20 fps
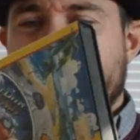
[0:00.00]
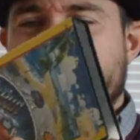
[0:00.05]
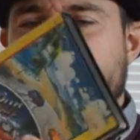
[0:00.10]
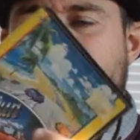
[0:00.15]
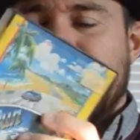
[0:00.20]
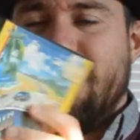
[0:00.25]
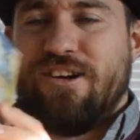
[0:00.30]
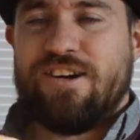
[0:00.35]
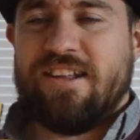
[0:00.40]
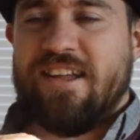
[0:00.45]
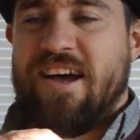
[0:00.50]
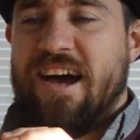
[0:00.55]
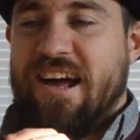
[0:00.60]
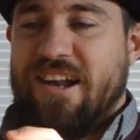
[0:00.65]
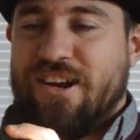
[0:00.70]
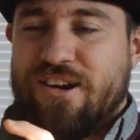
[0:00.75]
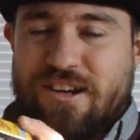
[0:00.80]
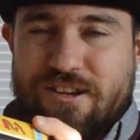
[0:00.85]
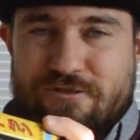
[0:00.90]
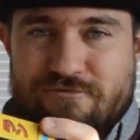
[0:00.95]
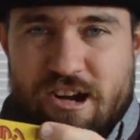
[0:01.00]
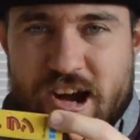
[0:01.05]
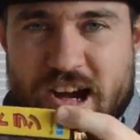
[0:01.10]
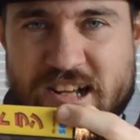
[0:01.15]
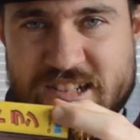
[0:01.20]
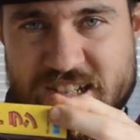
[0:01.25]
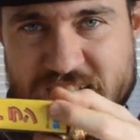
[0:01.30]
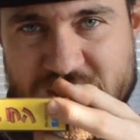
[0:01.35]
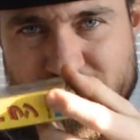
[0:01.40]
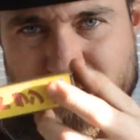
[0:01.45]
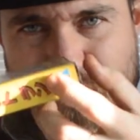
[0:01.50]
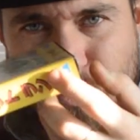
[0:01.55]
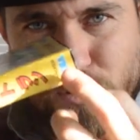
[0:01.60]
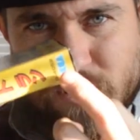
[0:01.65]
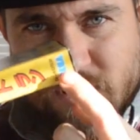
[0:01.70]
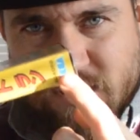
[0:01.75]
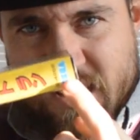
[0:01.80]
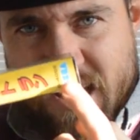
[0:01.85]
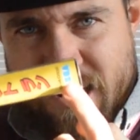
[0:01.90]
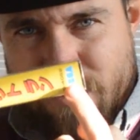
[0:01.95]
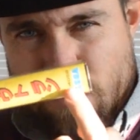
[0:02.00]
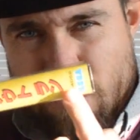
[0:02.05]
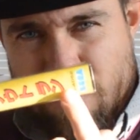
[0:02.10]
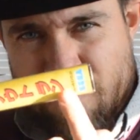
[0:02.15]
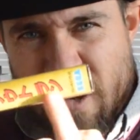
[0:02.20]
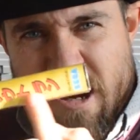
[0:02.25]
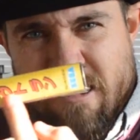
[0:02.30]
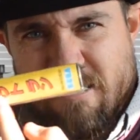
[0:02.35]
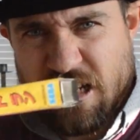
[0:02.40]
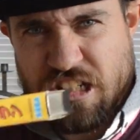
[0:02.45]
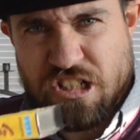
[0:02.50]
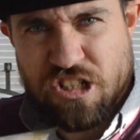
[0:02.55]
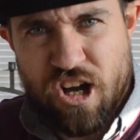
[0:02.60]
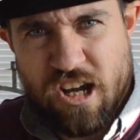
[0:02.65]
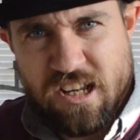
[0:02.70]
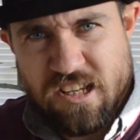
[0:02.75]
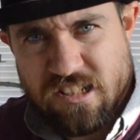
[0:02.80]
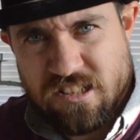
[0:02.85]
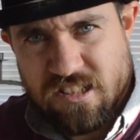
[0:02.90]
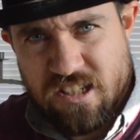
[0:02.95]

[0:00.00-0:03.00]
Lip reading: Look at that. Look at the writing. How cool is that? It looks very Chinese